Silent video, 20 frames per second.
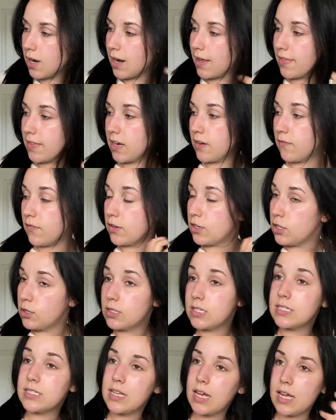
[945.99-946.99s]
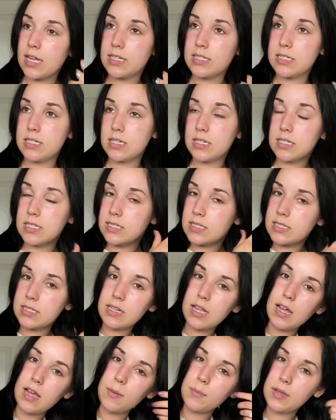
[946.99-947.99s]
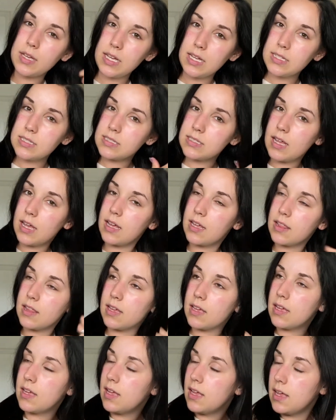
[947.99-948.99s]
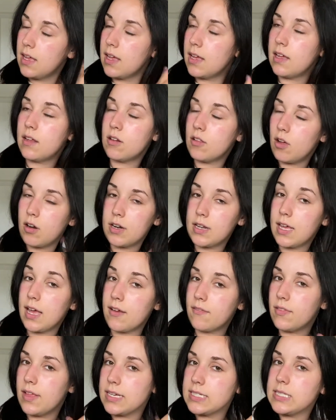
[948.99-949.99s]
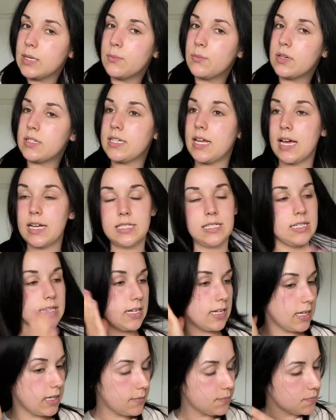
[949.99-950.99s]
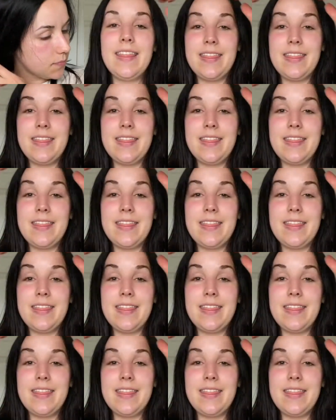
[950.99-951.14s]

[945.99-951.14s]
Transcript: And then if I do decide to heat style it, it'll already have like some protectant in it.